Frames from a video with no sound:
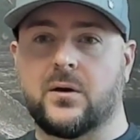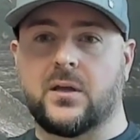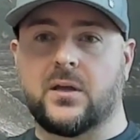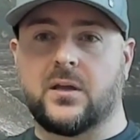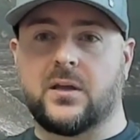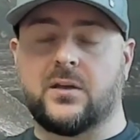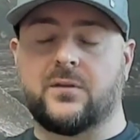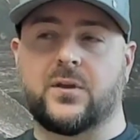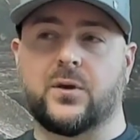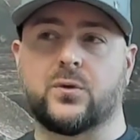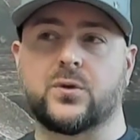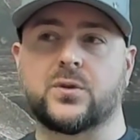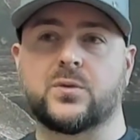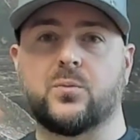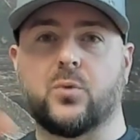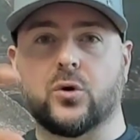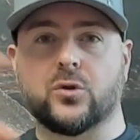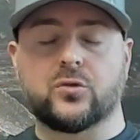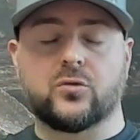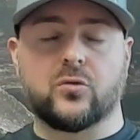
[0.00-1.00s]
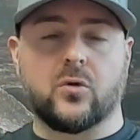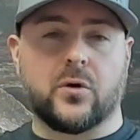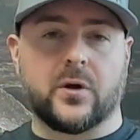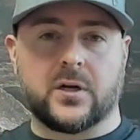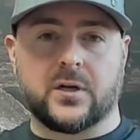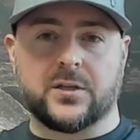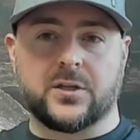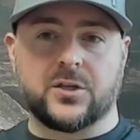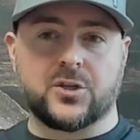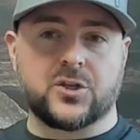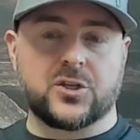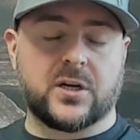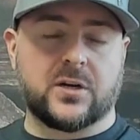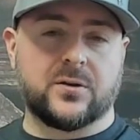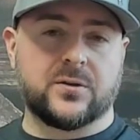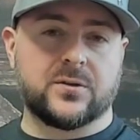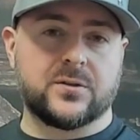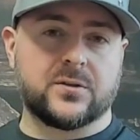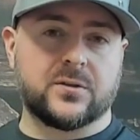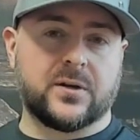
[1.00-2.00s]
if there was mold growing on the
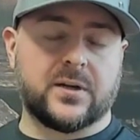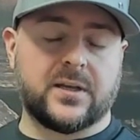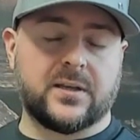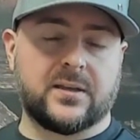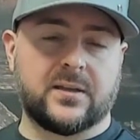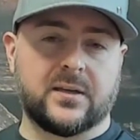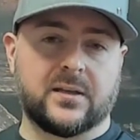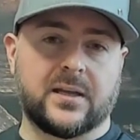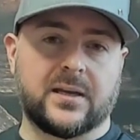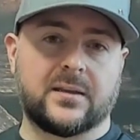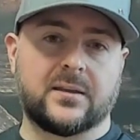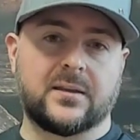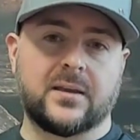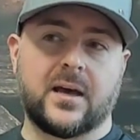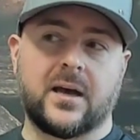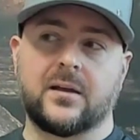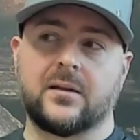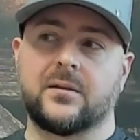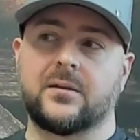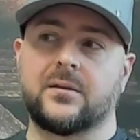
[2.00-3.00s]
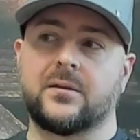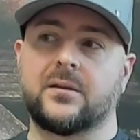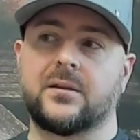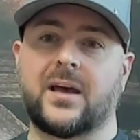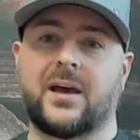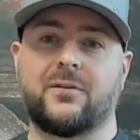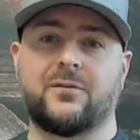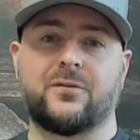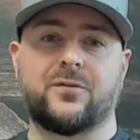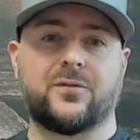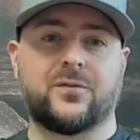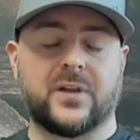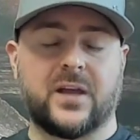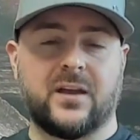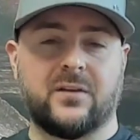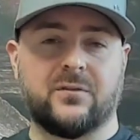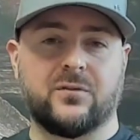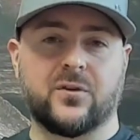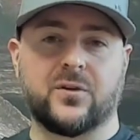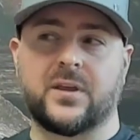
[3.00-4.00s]
shells or anything like that, that
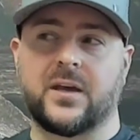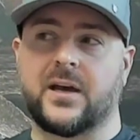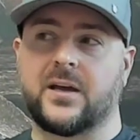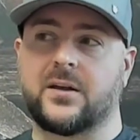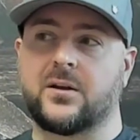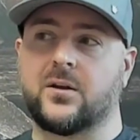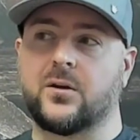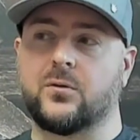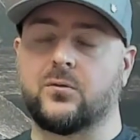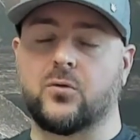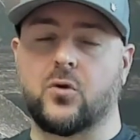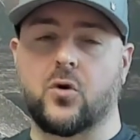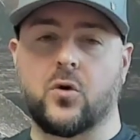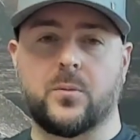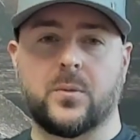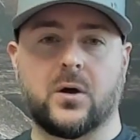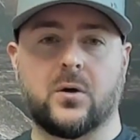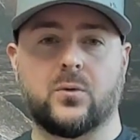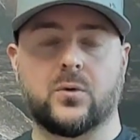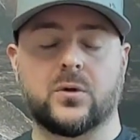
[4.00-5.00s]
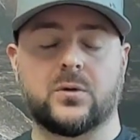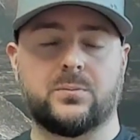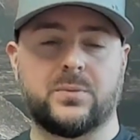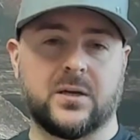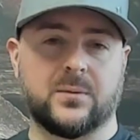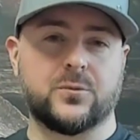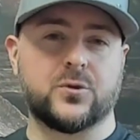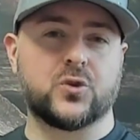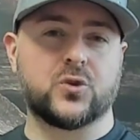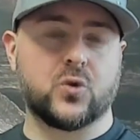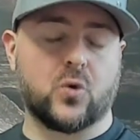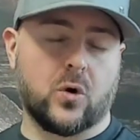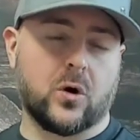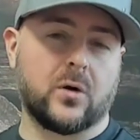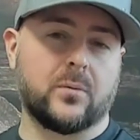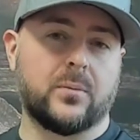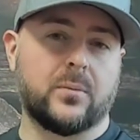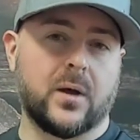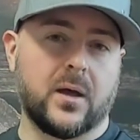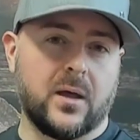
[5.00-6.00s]
flavor, that aroma would be
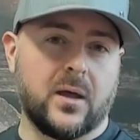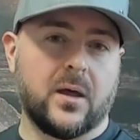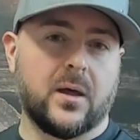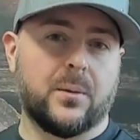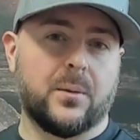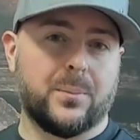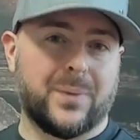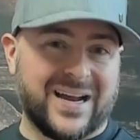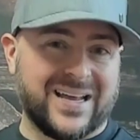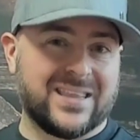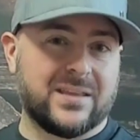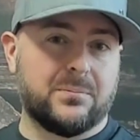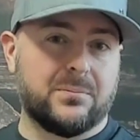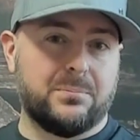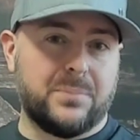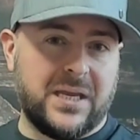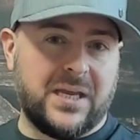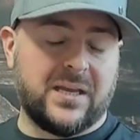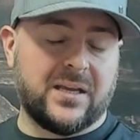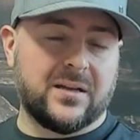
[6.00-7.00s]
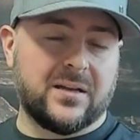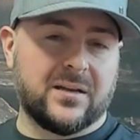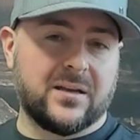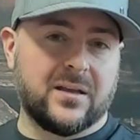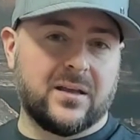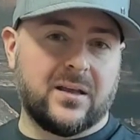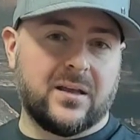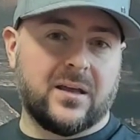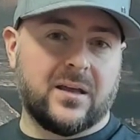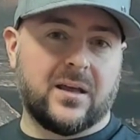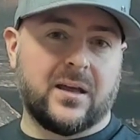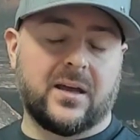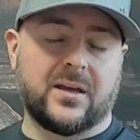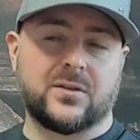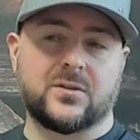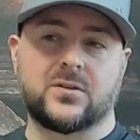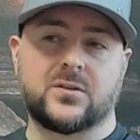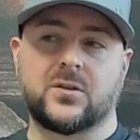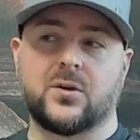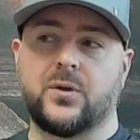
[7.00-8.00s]
absorbed by the bean.
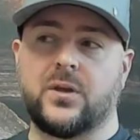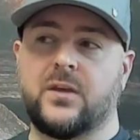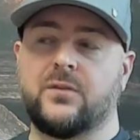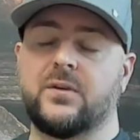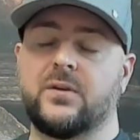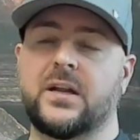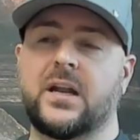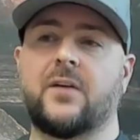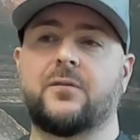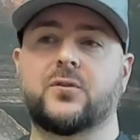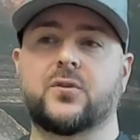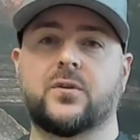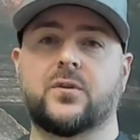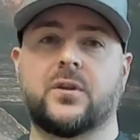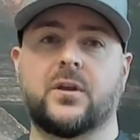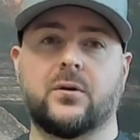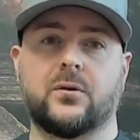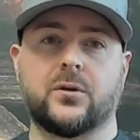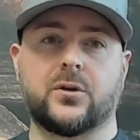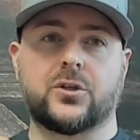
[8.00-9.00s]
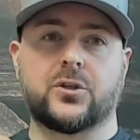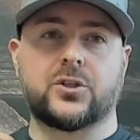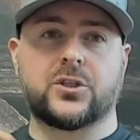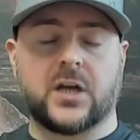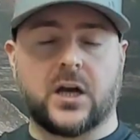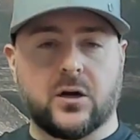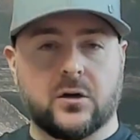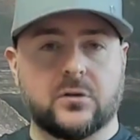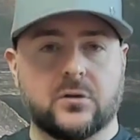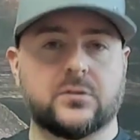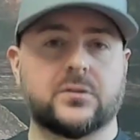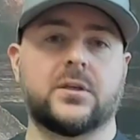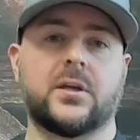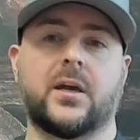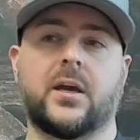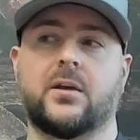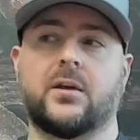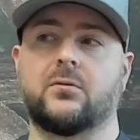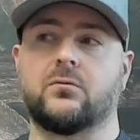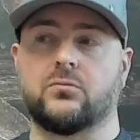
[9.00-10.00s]
And so even after they were shelled
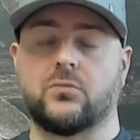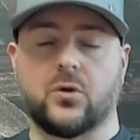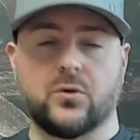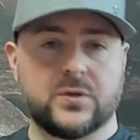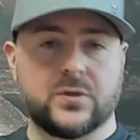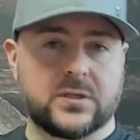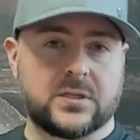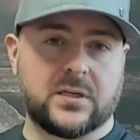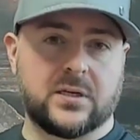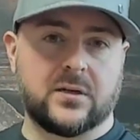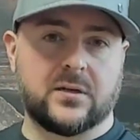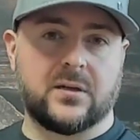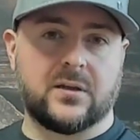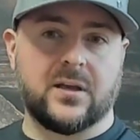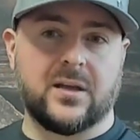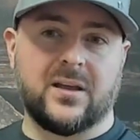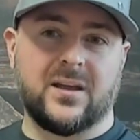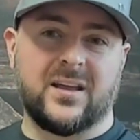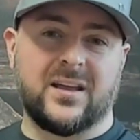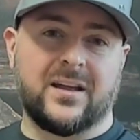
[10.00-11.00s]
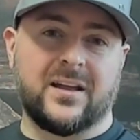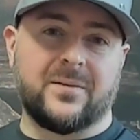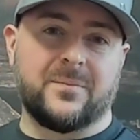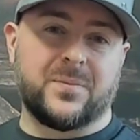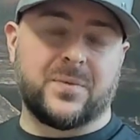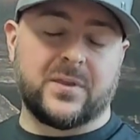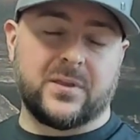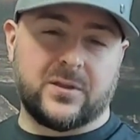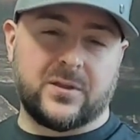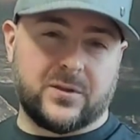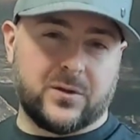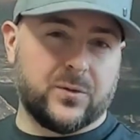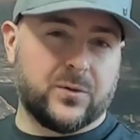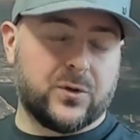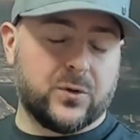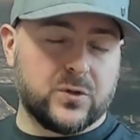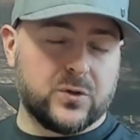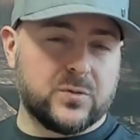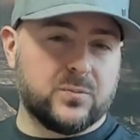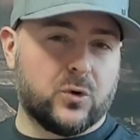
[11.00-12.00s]
and roasted,
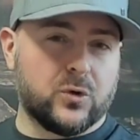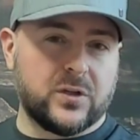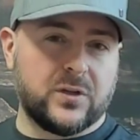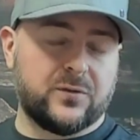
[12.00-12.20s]
those moldy